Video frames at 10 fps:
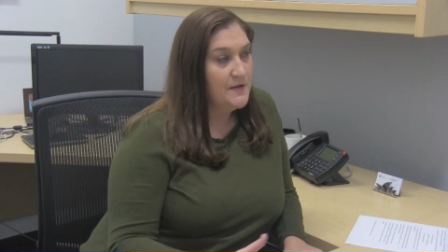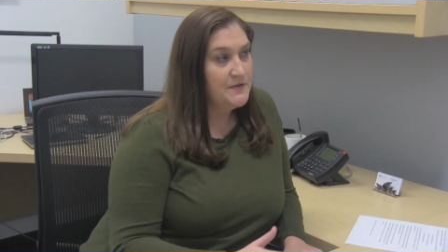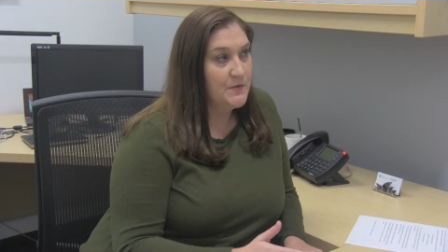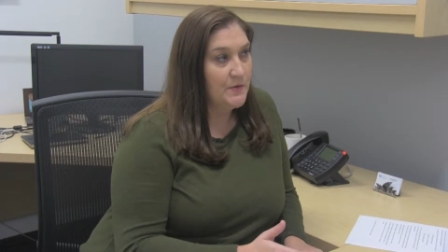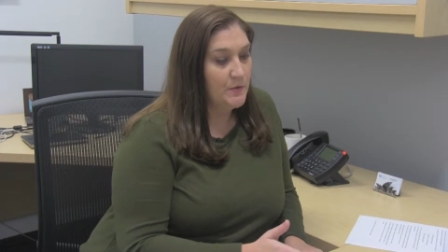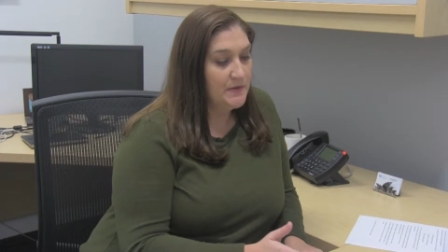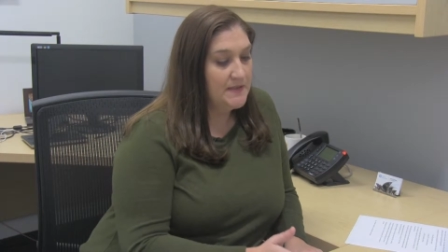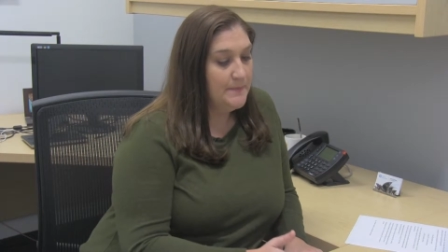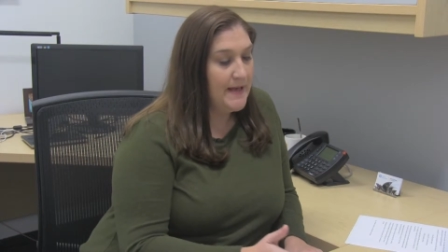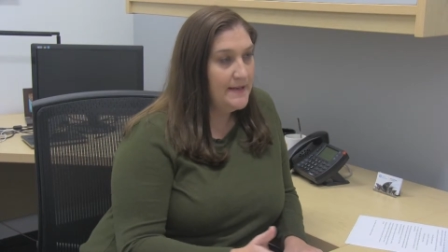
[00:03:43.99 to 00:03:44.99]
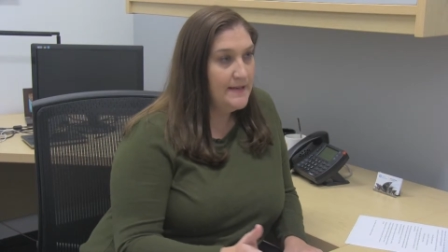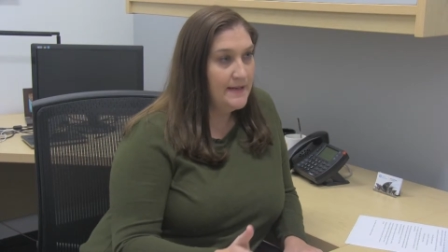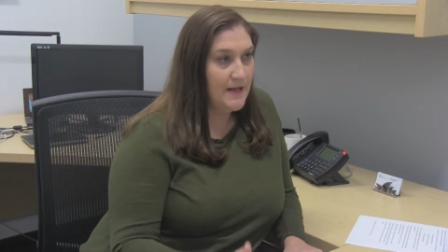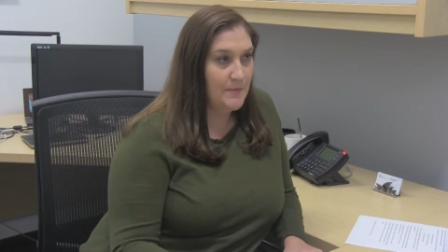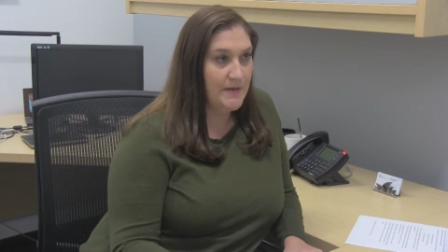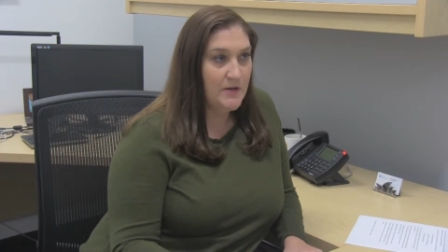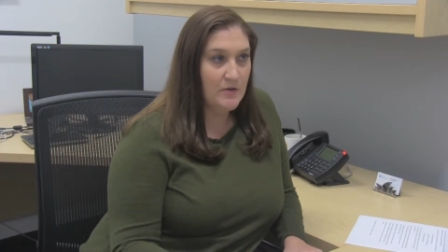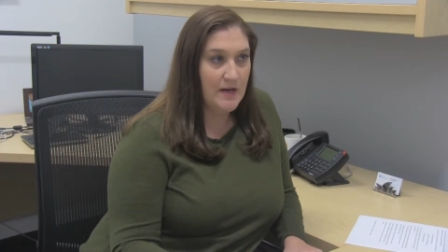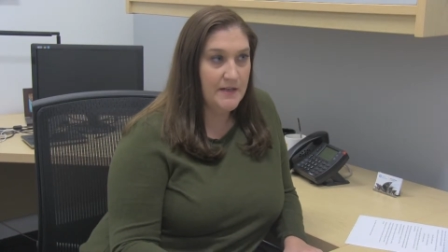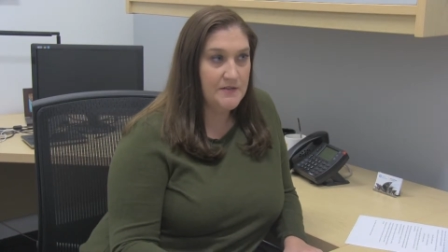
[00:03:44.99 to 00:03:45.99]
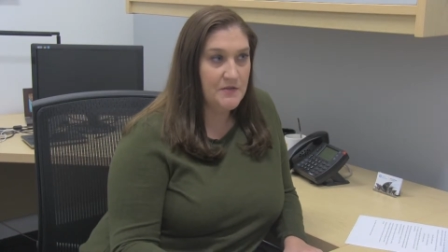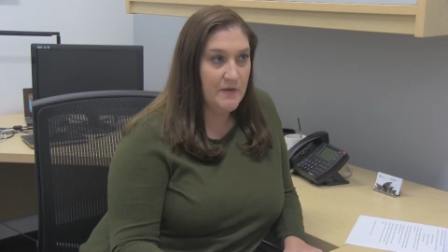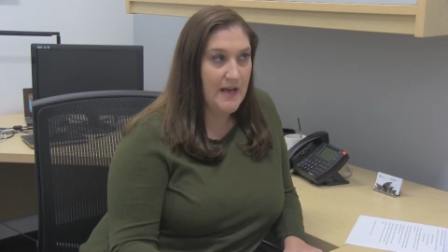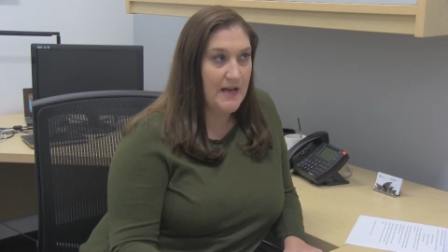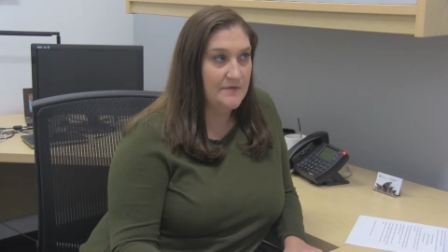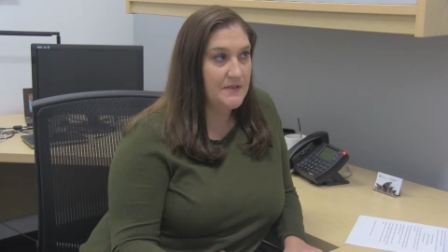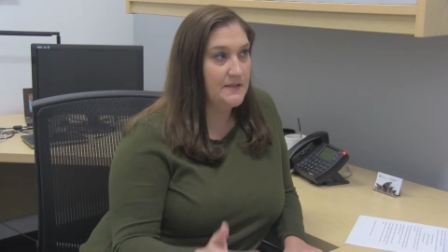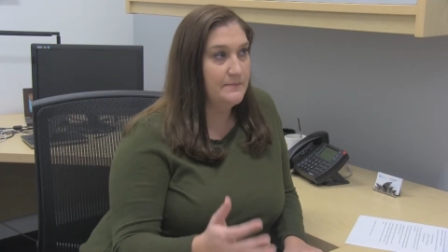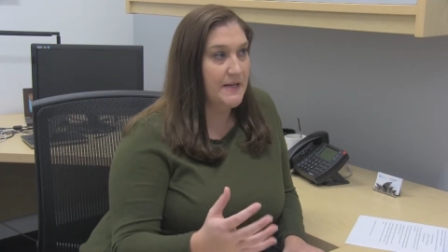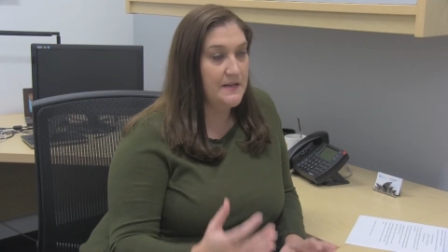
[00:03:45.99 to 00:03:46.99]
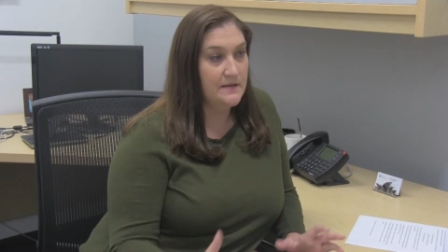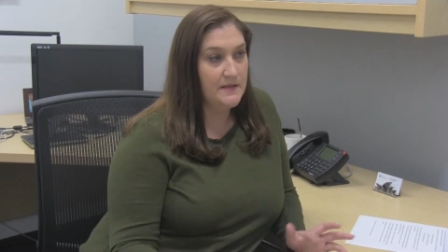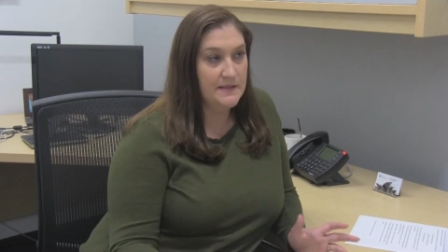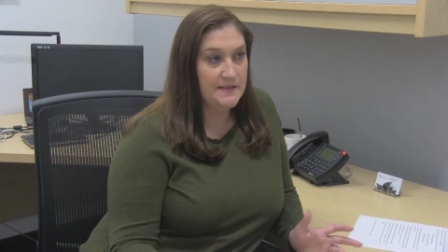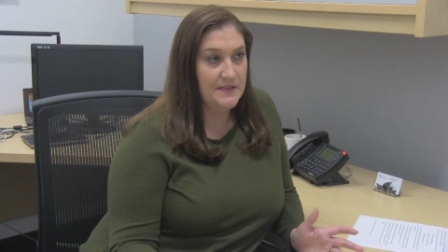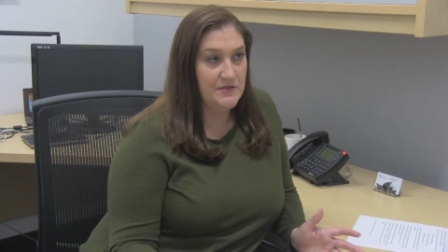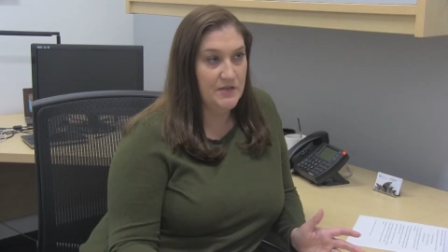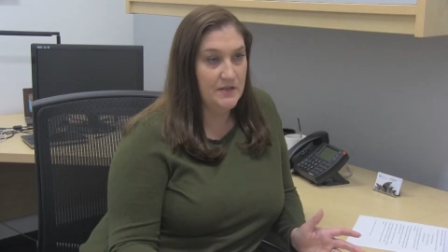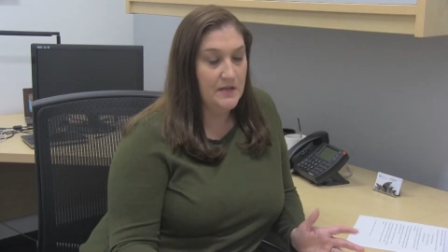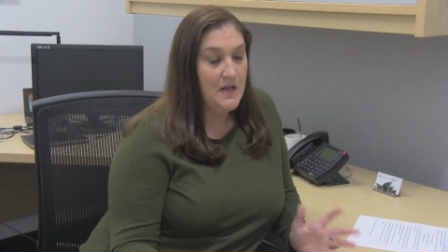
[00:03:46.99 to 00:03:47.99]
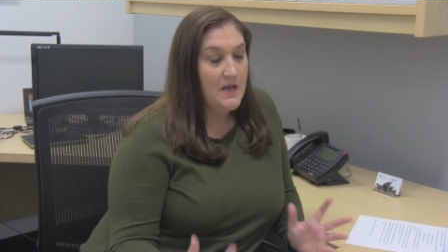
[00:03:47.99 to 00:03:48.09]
So it will depend on how many credits you have to make the decision